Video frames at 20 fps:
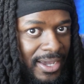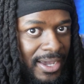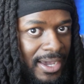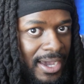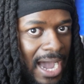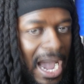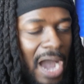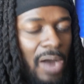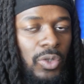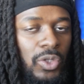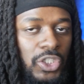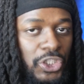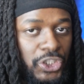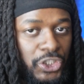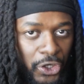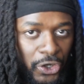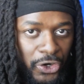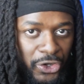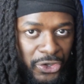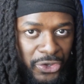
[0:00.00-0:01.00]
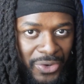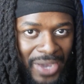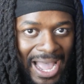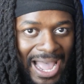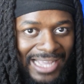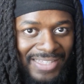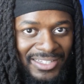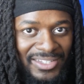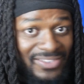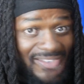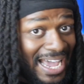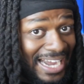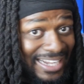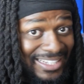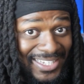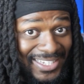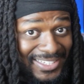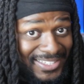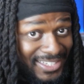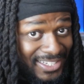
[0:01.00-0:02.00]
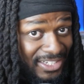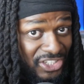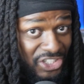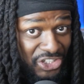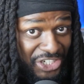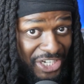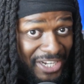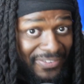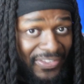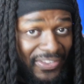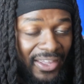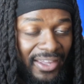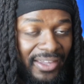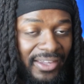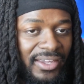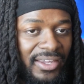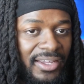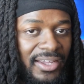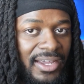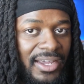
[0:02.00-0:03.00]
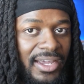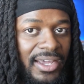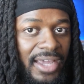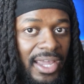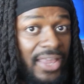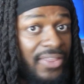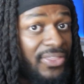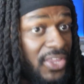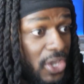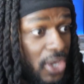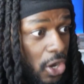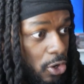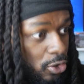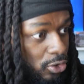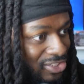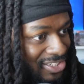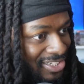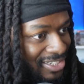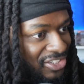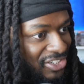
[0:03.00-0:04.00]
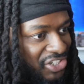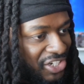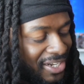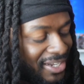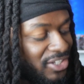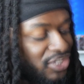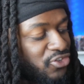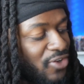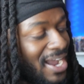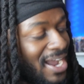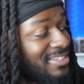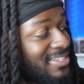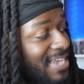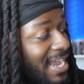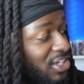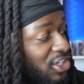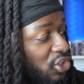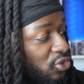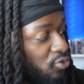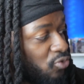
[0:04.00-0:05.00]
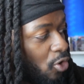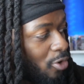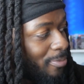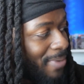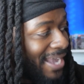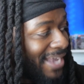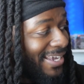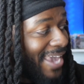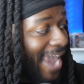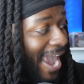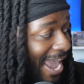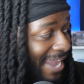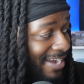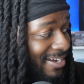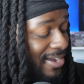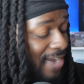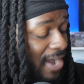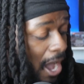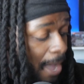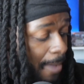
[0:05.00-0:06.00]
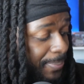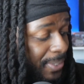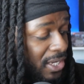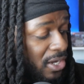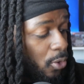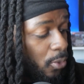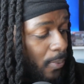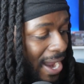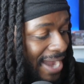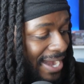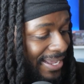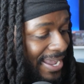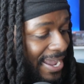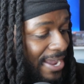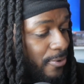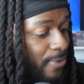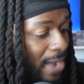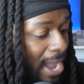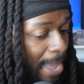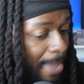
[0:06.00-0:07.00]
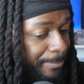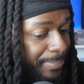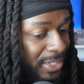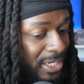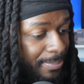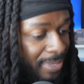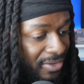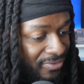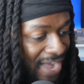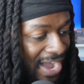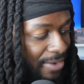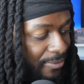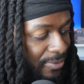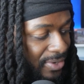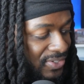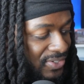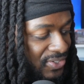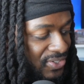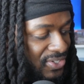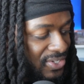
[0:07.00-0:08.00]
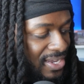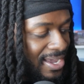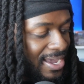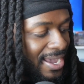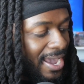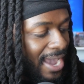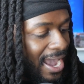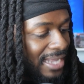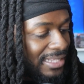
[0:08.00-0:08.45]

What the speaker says: I will assure you guys that is a TCG thing. In the OCG, Transaction Rollback can copy Eradicator Epidemic Virus. And